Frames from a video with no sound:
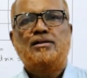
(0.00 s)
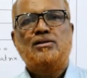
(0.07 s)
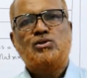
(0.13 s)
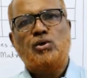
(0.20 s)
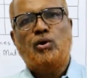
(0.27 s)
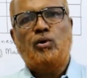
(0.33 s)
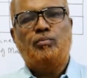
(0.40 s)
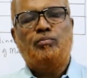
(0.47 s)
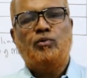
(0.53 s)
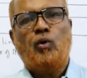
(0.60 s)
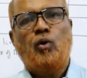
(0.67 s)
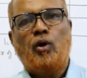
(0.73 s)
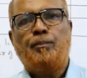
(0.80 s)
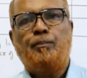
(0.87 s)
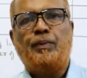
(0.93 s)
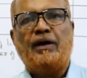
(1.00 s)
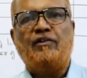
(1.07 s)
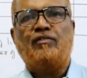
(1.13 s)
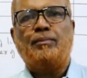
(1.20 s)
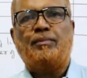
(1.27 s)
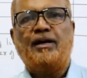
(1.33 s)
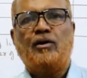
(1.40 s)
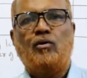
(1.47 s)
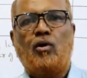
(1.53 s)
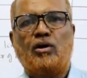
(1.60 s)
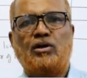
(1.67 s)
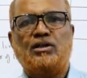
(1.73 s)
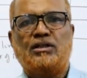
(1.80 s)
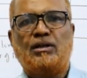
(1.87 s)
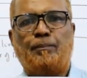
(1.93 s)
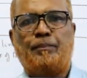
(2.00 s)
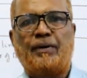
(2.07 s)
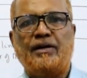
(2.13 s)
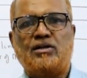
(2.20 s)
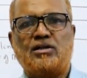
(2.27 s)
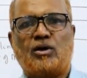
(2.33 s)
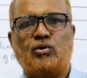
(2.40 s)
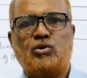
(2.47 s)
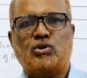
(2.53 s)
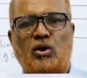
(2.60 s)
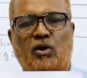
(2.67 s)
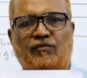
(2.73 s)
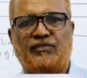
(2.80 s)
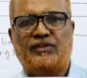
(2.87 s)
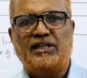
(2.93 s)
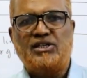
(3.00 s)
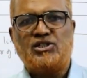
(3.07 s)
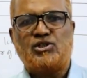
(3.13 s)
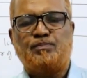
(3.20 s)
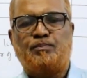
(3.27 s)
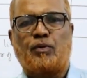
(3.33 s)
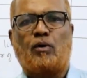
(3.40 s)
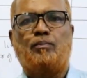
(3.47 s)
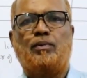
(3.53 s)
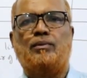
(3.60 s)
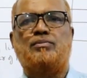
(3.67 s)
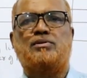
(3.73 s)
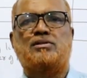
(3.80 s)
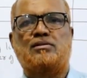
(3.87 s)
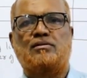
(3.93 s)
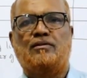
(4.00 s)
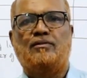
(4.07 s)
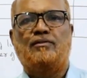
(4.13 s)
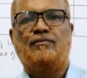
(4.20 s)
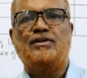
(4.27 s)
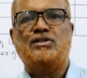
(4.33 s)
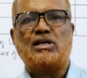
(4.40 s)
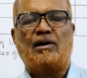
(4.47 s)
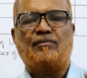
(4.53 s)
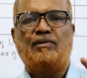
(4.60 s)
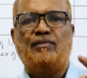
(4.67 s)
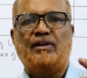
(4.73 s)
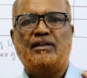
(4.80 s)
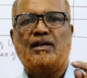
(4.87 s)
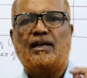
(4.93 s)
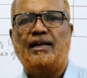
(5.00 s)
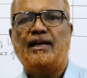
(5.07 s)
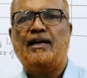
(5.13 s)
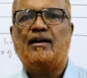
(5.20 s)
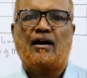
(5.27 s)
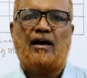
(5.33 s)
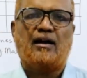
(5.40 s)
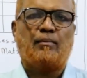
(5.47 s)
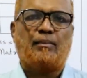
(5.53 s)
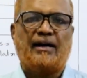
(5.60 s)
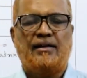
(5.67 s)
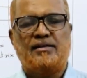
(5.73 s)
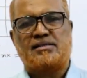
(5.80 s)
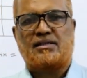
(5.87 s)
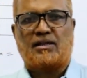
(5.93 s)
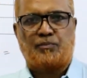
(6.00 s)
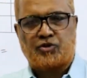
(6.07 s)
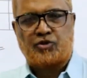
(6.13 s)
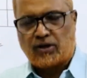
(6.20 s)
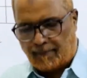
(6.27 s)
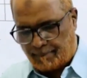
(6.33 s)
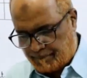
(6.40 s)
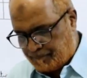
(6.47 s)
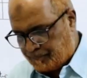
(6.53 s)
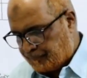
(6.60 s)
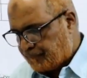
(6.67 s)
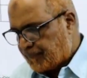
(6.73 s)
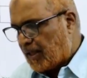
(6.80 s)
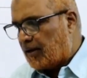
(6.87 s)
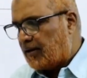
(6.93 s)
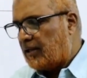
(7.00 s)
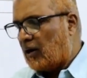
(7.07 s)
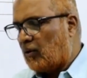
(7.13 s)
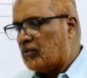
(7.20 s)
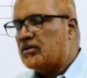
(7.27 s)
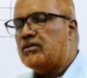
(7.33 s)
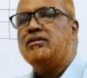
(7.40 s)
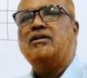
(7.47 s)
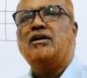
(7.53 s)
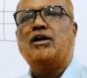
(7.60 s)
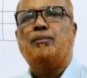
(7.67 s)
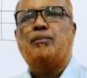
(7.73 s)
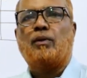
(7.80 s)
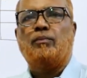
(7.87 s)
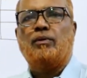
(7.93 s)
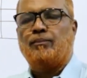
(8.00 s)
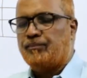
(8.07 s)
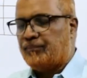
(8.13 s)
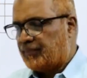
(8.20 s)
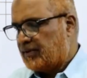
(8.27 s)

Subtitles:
So hope everybody got the printout of these problems, which I have given in the link under my description. Now, third problem.